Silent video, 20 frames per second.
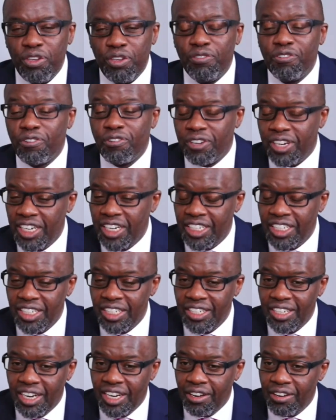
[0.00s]
we've
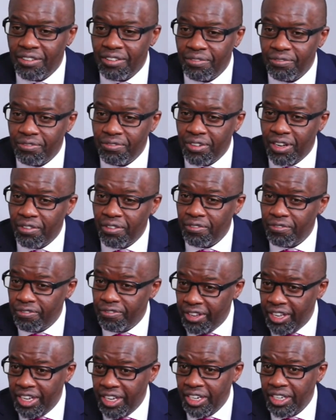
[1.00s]
created a
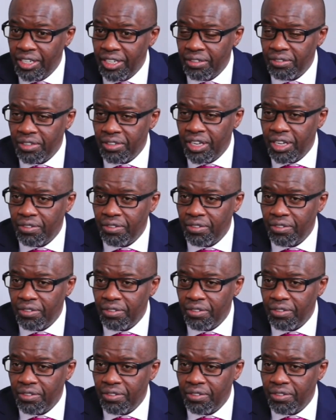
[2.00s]
very